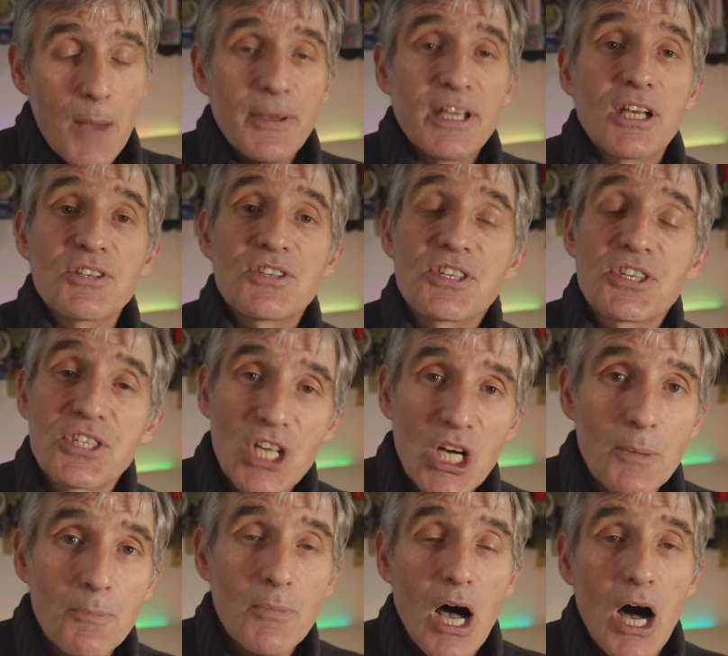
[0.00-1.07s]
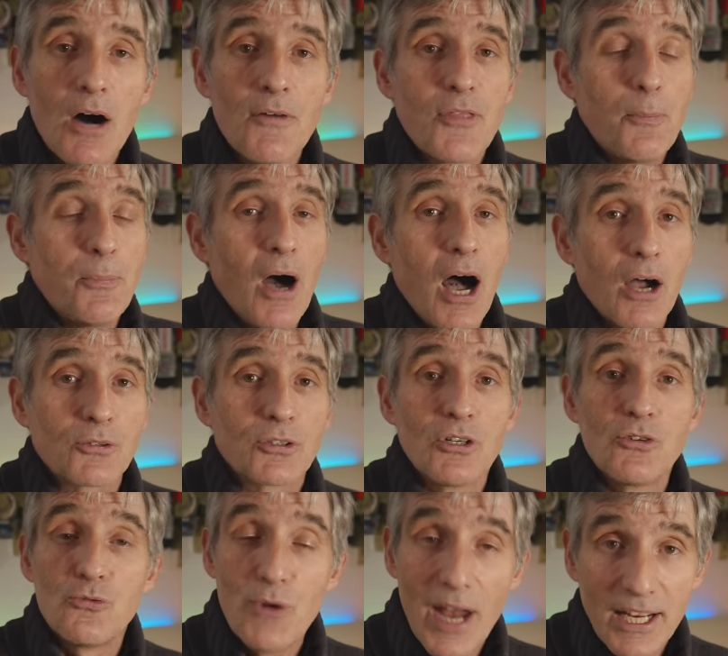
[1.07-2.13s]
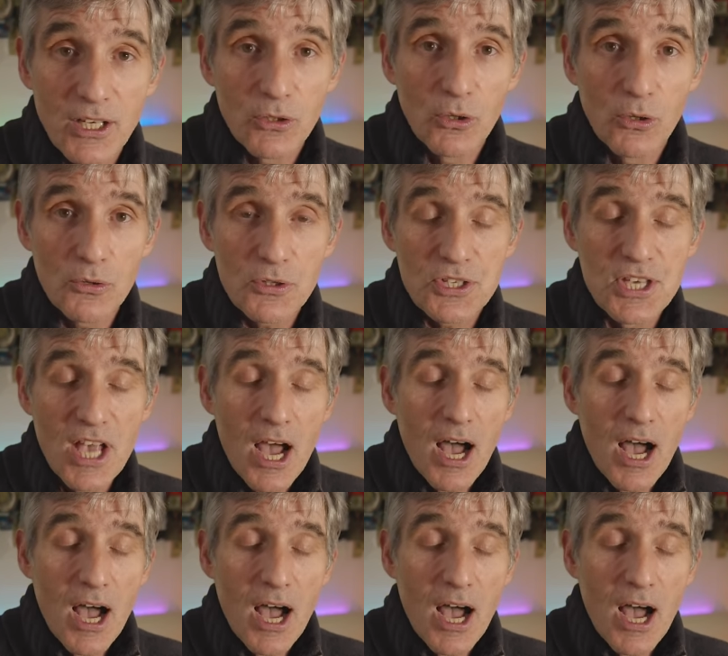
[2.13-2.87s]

because some of the Parkrun records